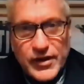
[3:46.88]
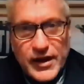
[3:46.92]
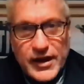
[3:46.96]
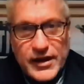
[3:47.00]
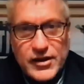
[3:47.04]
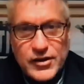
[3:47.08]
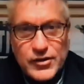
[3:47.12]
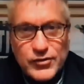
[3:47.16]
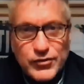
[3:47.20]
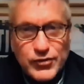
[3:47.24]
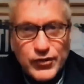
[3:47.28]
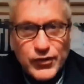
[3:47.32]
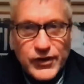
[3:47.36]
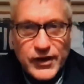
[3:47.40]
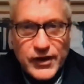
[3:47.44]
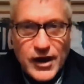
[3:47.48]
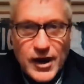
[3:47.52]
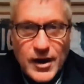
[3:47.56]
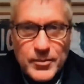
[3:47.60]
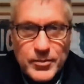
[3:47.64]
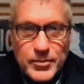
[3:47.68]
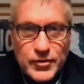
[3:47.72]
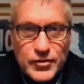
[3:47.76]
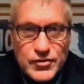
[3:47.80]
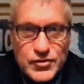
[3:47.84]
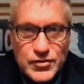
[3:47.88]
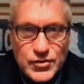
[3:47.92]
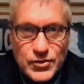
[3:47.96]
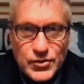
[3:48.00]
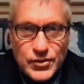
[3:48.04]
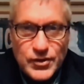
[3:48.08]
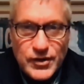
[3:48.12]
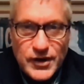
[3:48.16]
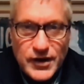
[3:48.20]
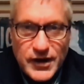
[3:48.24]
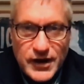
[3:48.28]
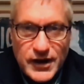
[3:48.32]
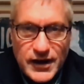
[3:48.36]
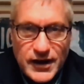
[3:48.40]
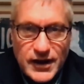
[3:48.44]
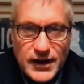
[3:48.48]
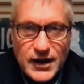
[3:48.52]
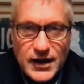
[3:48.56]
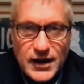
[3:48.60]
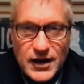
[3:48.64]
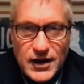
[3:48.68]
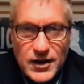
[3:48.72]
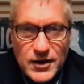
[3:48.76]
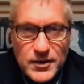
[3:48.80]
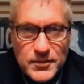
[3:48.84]
Thank you for the
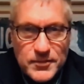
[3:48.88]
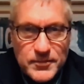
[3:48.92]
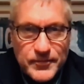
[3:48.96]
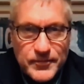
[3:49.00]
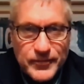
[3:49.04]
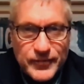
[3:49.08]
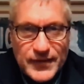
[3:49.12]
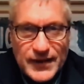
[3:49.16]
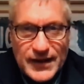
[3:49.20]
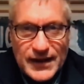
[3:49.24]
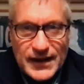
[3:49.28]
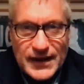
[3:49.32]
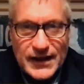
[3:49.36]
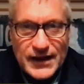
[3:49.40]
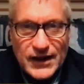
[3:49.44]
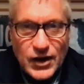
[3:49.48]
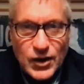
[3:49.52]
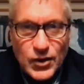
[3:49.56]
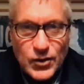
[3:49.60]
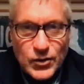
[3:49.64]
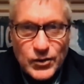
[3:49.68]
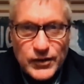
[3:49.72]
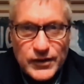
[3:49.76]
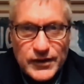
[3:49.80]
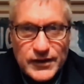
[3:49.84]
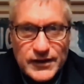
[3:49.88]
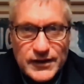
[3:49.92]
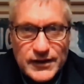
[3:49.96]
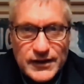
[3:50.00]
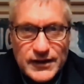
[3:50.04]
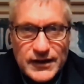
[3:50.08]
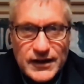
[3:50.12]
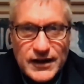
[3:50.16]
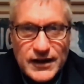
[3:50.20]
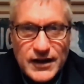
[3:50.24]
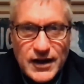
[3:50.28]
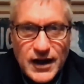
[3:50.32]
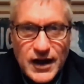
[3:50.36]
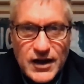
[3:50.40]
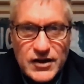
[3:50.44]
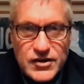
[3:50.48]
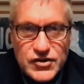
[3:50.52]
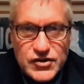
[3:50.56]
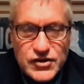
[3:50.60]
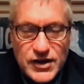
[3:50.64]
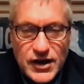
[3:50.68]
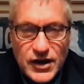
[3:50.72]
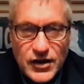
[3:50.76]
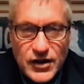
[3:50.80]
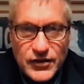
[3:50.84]
opportunity. In a
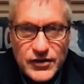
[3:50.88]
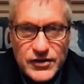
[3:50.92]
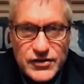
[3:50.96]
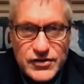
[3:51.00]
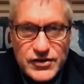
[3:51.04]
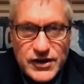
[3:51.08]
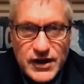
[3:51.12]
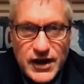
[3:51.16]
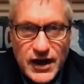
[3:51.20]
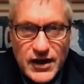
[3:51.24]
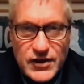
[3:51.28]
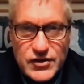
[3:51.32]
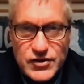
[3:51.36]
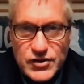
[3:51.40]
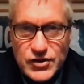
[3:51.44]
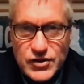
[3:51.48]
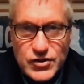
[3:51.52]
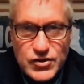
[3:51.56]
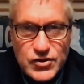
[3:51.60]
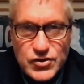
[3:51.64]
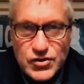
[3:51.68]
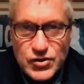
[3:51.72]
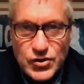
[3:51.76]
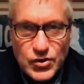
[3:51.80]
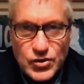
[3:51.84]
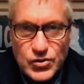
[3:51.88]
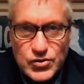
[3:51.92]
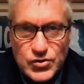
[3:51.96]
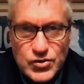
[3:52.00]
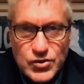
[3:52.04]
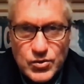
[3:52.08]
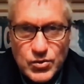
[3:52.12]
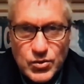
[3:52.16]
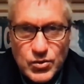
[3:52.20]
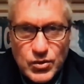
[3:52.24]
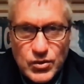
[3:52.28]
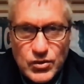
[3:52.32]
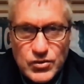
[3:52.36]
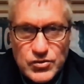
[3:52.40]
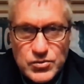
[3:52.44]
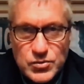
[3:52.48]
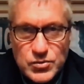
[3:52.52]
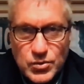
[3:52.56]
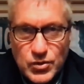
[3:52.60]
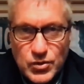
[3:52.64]
nutshell, this case concerns the world's